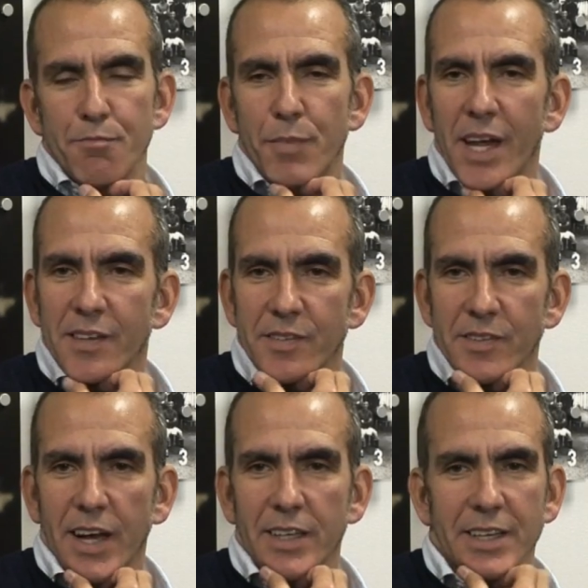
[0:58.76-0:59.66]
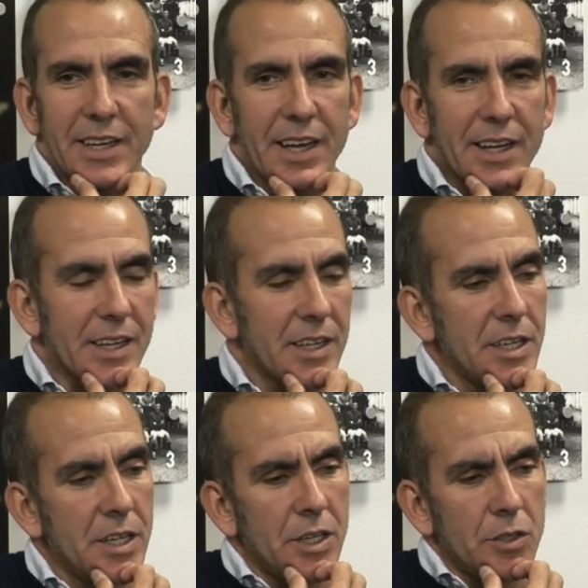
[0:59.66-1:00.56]
he's going to play the best side he
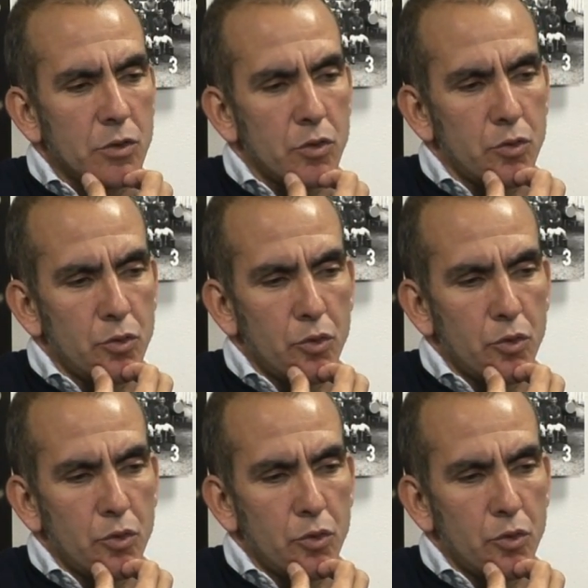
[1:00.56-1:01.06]
can